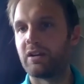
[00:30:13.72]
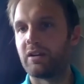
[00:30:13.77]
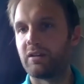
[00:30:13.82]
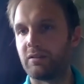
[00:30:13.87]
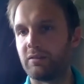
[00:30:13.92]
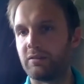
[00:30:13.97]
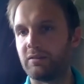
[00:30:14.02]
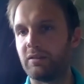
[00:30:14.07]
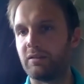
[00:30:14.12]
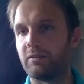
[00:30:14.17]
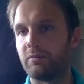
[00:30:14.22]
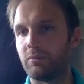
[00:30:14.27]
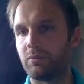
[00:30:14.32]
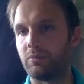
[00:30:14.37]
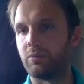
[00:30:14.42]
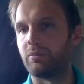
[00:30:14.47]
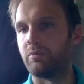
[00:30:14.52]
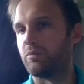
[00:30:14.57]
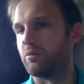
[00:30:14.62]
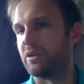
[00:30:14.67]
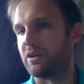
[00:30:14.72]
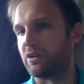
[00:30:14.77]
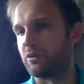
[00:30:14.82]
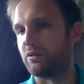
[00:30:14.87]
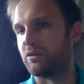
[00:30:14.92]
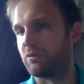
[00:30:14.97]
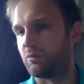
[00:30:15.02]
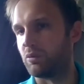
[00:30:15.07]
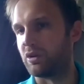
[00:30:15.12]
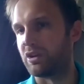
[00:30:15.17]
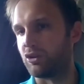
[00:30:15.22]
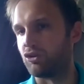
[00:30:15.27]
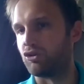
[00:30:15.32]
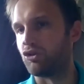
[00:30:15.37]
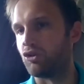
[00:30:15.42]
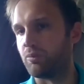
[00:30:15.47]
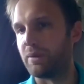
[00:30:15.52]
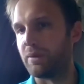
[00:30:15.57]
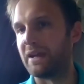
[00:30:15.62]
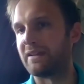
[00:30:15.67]
we could
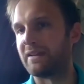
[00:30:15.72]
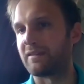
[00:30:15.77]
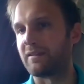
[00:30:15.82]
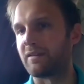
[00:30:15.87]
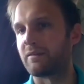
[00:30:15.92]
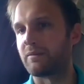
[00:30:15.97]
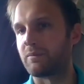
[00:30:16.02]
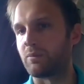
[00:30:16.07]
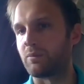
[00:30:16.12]
do better